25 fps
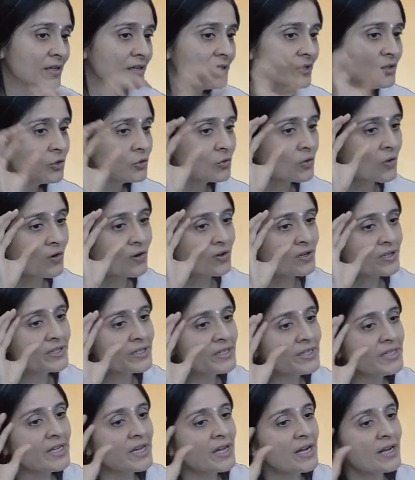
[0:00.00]
you
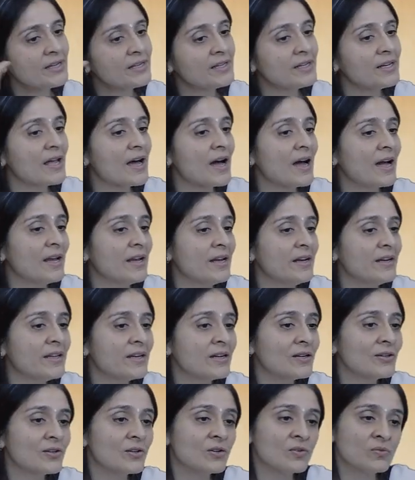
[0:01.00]
already had an
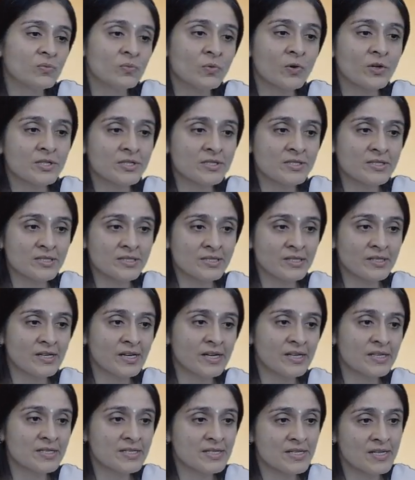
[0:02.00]
idea of what is
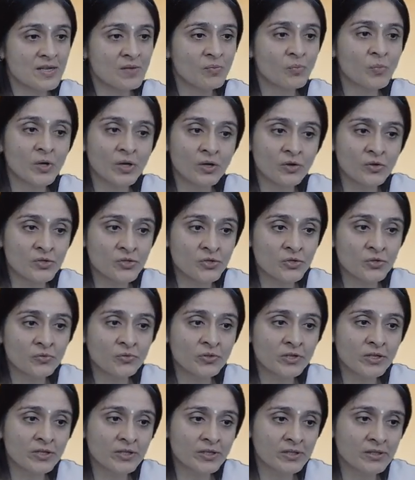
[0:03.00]
direct seeing because you've
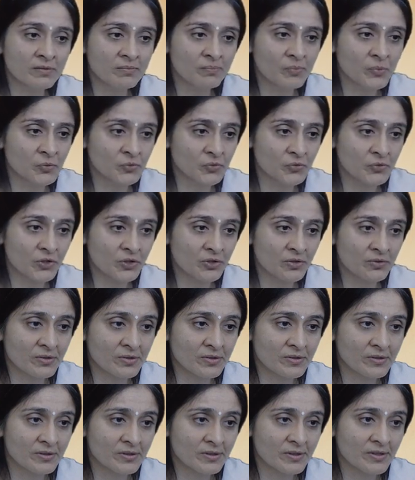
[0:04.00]
heard it before.
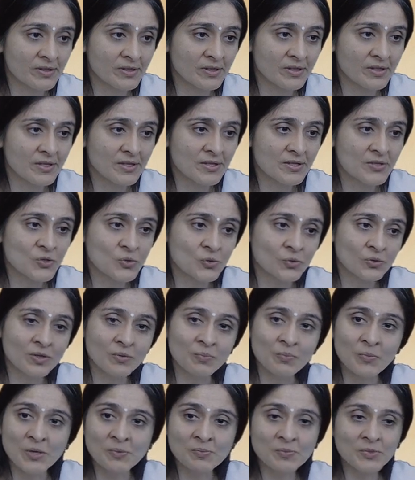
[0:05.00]
So the
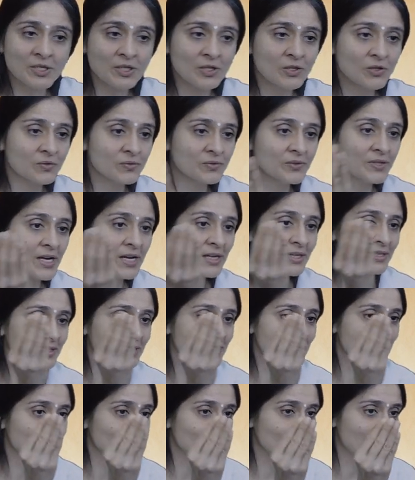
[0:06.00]
memory of that
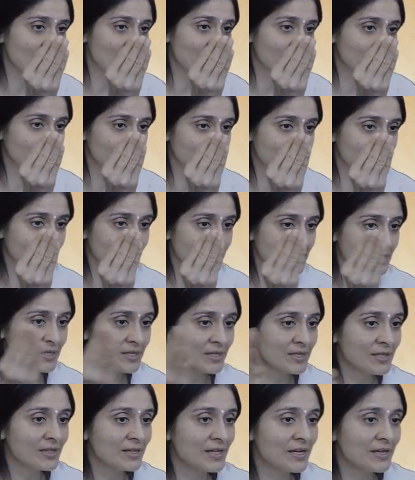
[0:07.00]
came up.
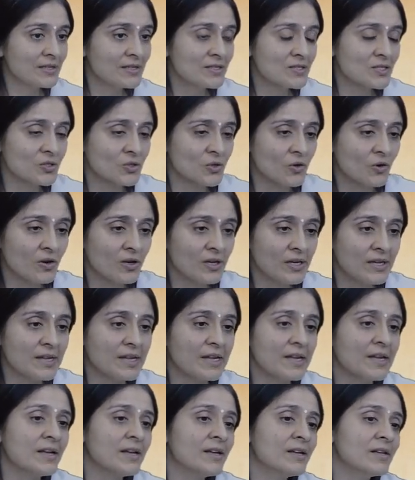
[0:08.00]
That is called
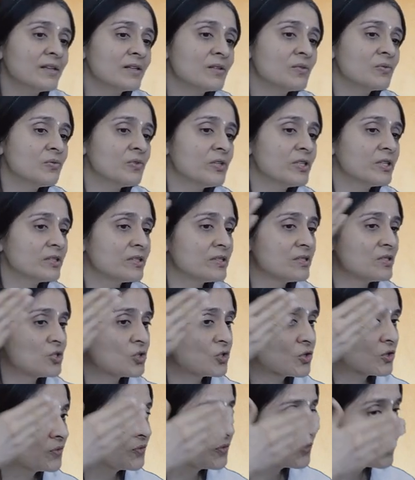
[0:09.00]
interference
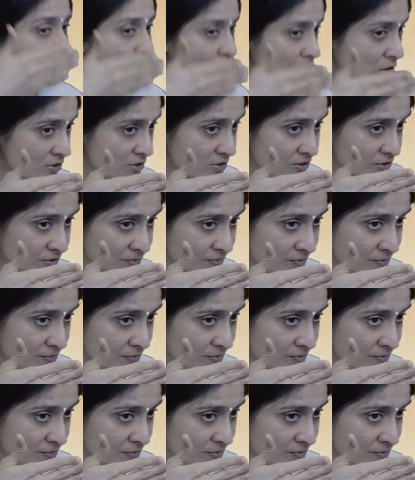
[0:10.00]
of thought.